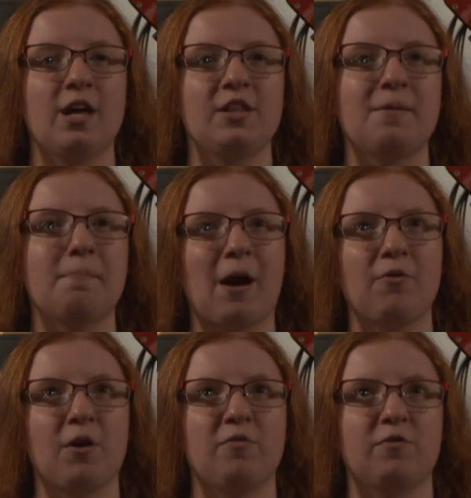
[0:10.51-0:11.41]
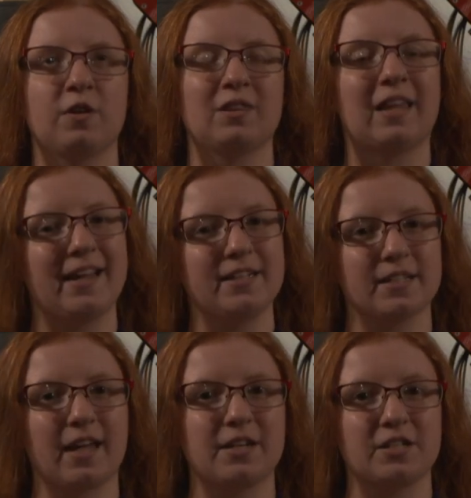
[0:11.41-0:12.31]
the amount of light
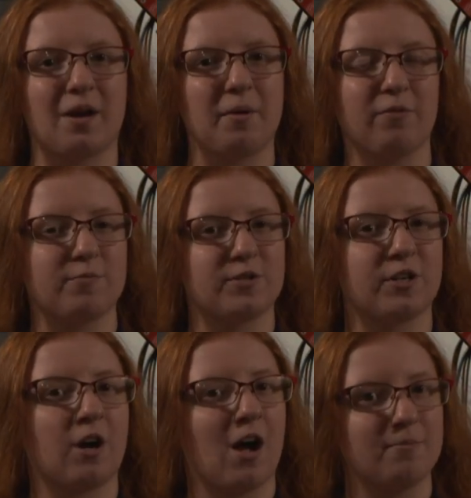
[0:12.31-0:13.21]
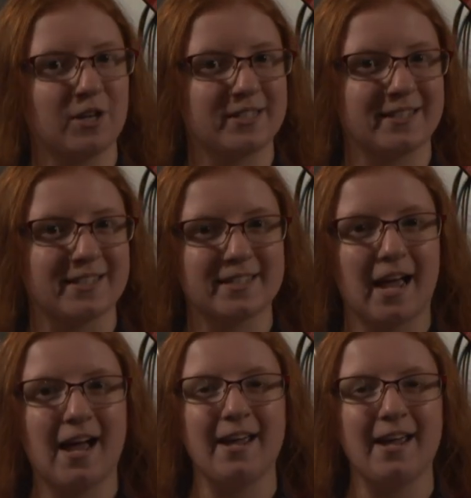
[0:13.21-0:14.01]
that is coming from certain objects in the sky.